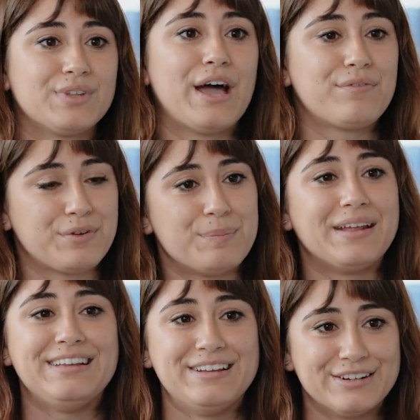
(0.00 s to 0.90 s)
after
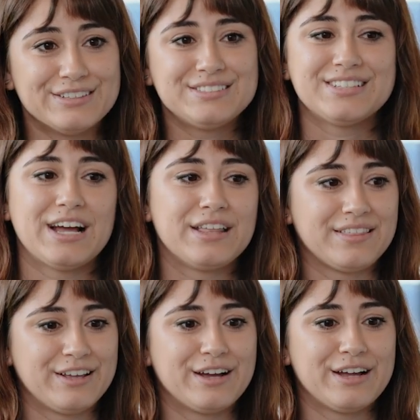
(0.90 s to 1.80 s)
many years, I
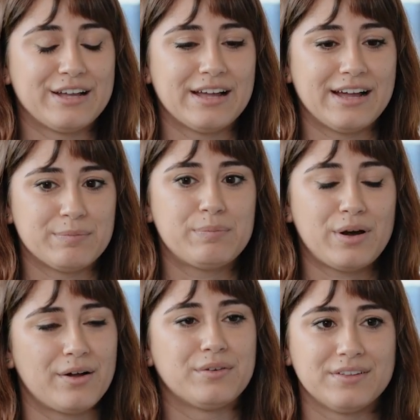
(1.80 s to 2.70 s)
think I am
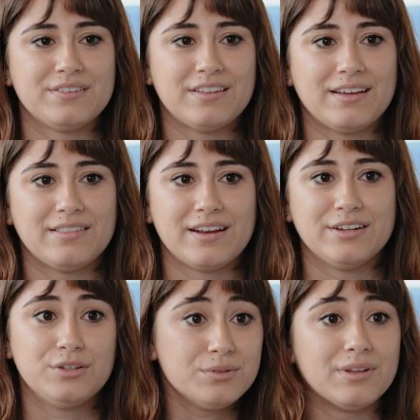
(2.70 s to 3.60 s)
proud to say that I
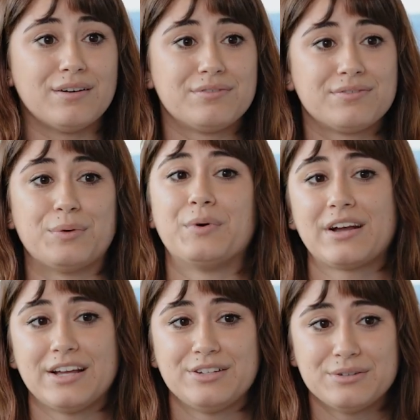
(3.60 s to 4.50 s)
do love the
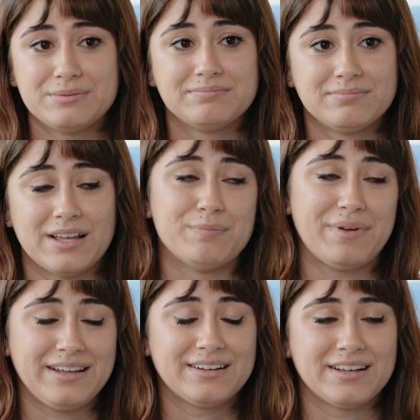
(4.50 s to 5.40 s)
work I do and
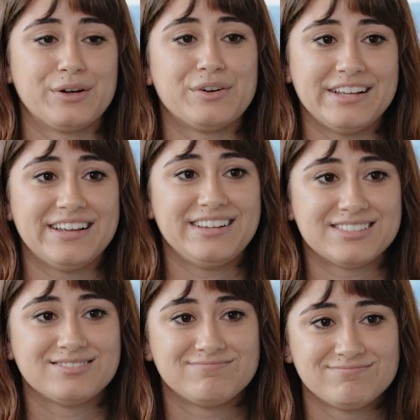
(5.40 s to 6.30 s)
make and create.